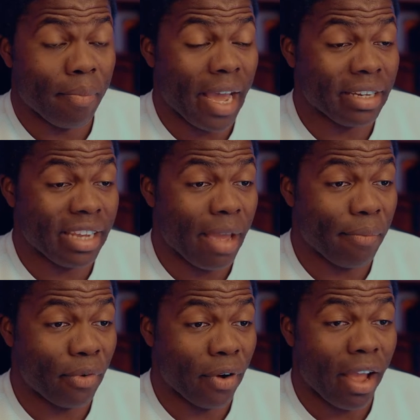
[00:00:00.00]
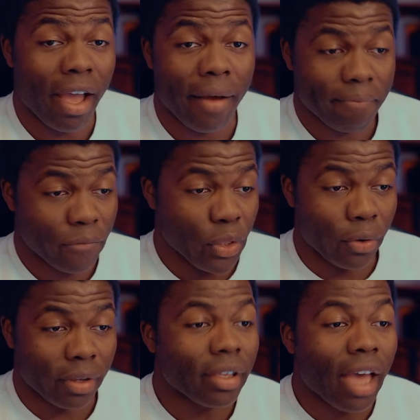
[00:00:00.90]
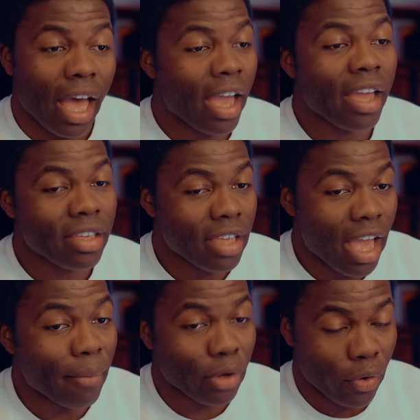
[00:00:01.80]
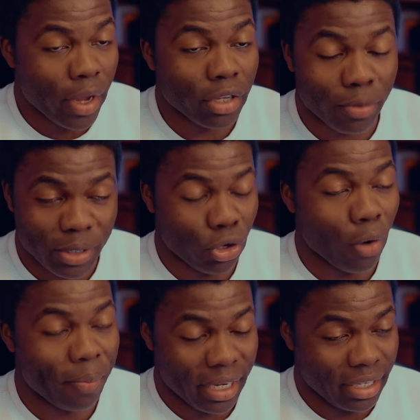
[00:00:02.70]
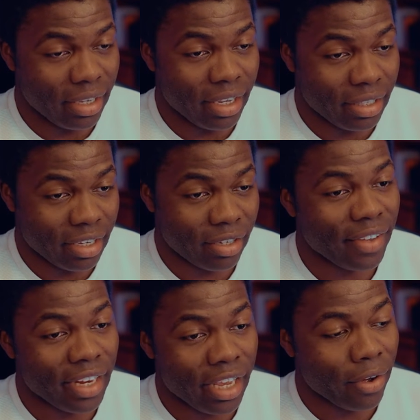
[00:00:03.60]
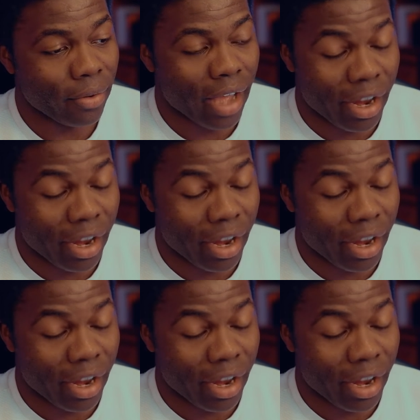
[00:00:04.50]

By the Emperor. Look, I am going to be stopping in this video.